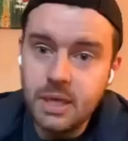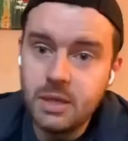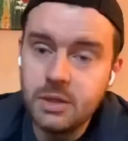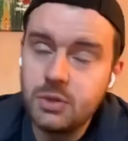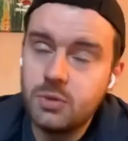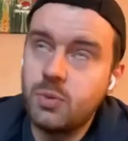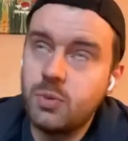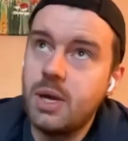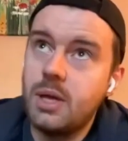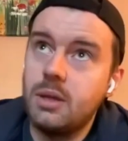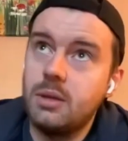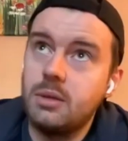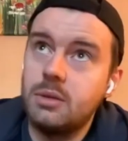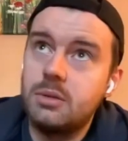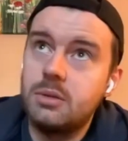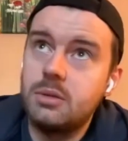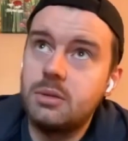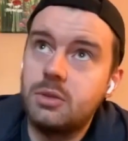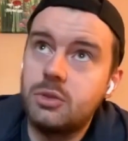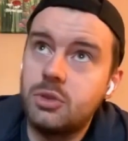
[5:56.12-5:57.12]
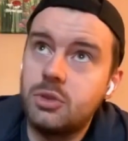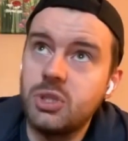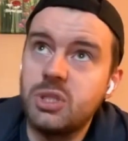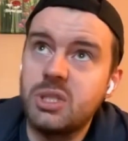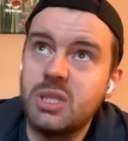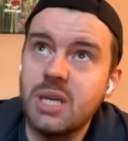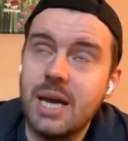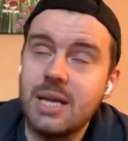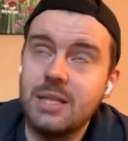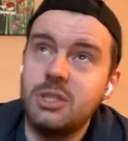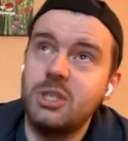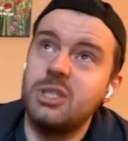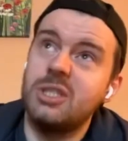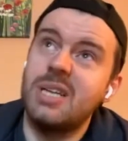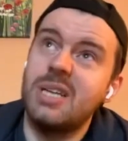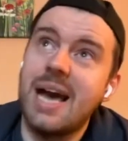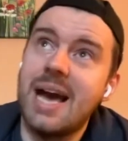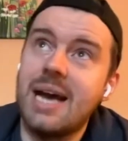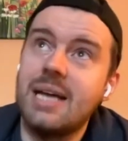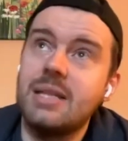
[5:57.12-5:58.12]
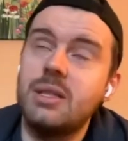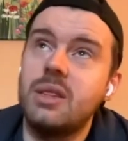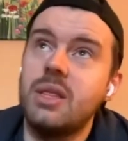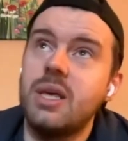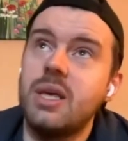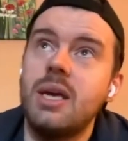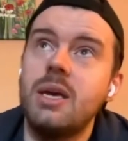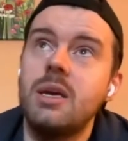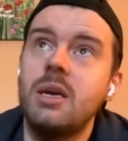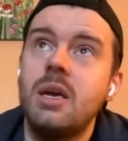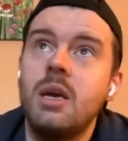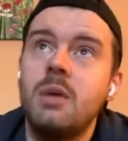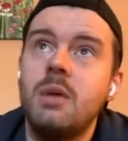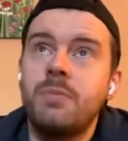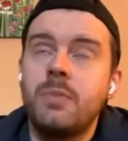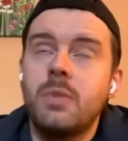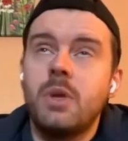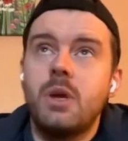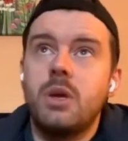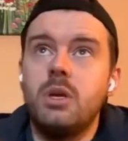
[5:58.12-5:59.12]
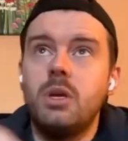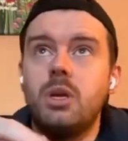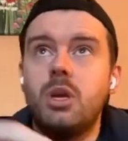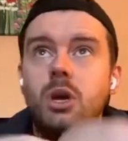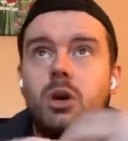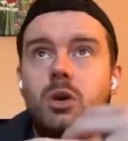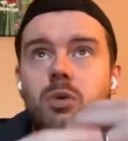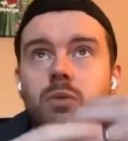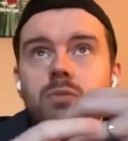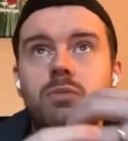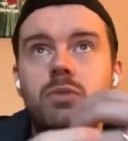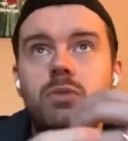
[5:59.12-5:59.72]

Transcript: think as well, just to add there, you know,